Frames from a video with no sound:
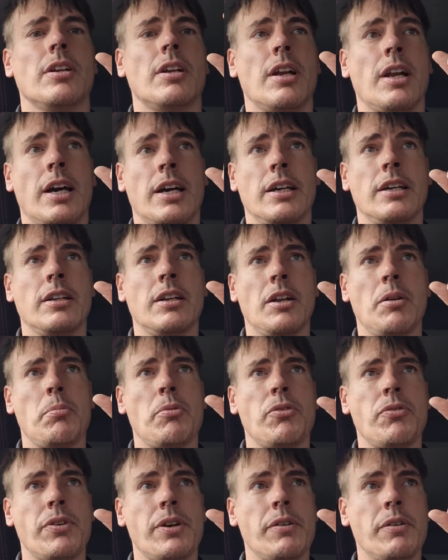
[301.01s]
like in
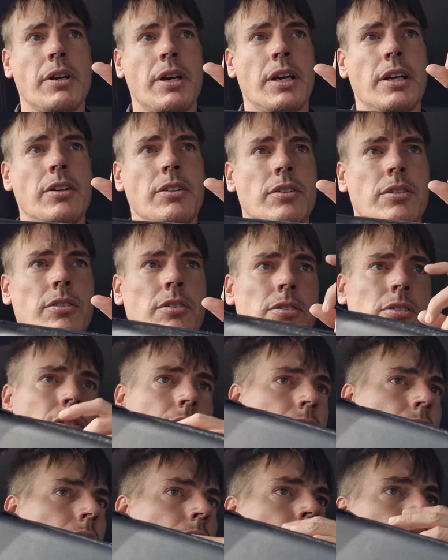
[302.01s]
atmospheric engines,
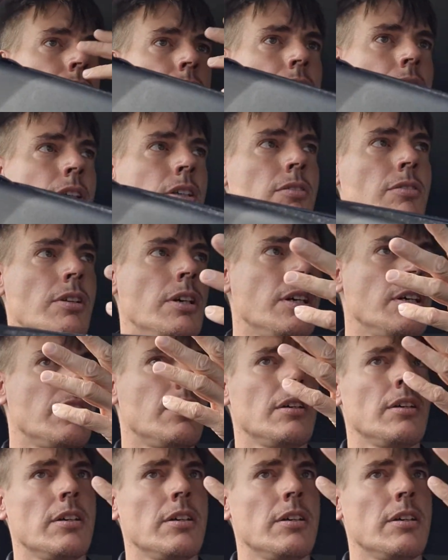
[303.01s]
so all the things like